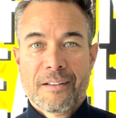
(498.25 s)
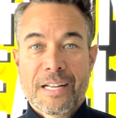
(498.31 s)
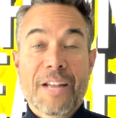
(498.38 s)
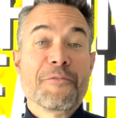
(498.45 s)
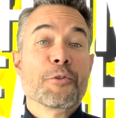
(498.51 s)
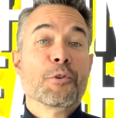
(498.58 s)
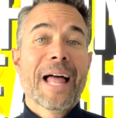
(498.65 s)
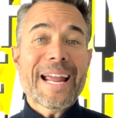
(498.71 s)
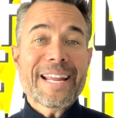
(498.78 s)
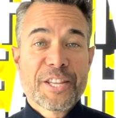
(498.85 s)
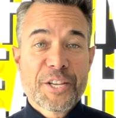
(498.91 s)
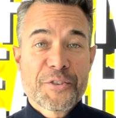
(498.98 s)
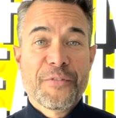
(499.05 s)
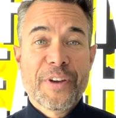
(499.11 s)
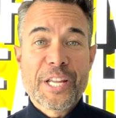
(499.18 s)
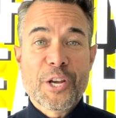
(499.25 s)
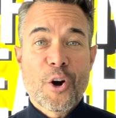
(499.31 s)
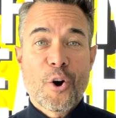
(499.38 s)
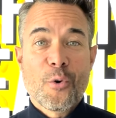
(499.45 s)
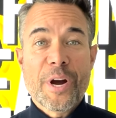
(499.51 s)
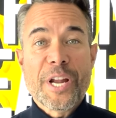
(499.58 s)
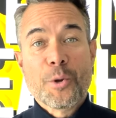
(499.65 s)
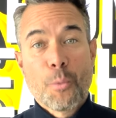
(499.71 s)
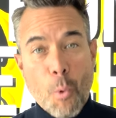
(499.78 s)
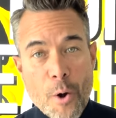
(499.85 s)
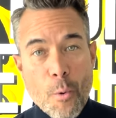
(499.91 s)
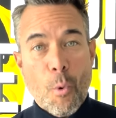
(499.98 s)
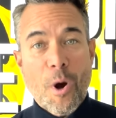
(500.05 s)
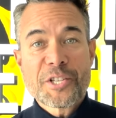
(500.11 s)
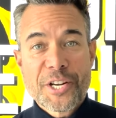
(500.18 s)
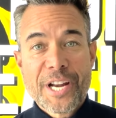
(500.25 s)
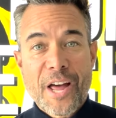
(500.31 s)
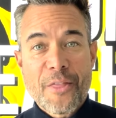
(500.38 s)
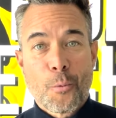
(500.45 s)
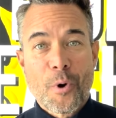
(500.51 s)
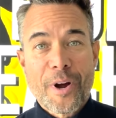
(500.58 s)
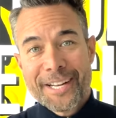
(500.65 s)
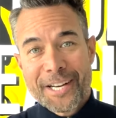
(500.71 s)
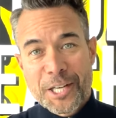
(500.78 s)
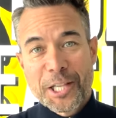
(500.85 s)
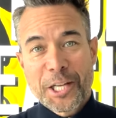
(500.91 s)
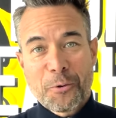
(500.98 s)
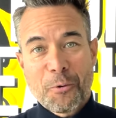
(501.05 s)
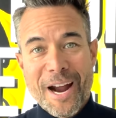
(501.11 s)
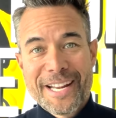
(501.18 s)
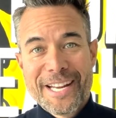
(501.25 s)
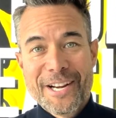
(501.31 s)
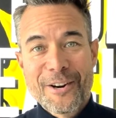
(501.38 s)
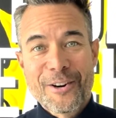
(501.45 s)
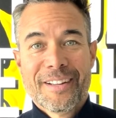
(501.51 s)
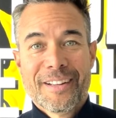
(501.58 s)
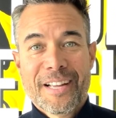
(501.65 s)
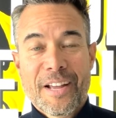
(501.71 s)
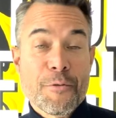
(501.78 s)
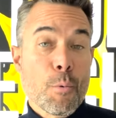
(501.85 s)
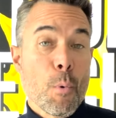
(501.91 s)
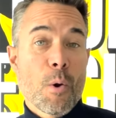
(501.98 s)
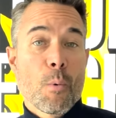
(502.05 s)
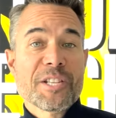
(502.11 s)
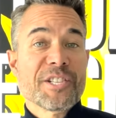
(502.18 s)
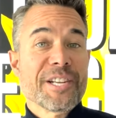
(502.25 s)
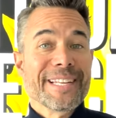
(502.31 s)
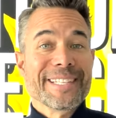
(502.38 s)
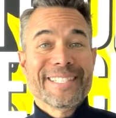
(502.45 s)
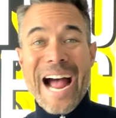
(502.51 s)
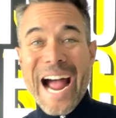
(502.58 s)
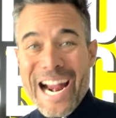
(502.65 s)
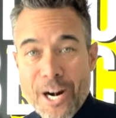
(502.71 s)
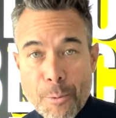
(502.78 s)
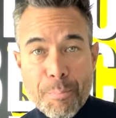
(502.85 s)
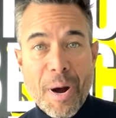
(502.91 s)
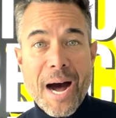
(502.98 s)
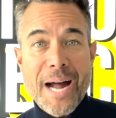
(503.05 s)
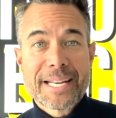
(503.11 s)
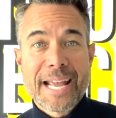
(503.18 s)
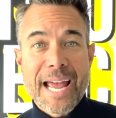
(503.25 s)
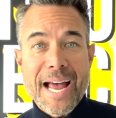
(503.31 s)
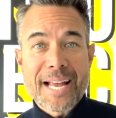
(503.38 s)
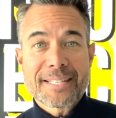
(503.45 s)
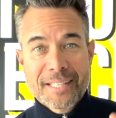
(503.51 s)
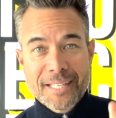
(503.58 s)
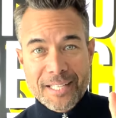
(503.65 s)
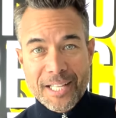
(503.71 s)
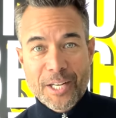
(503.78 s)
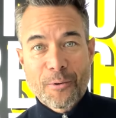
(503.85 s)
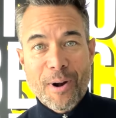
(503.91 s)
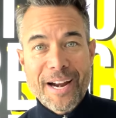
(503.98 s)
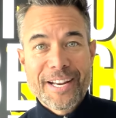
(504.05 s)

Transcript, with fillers: If you like this video and you want to watch another one, click right here. If you want to watch the entire podcast, click right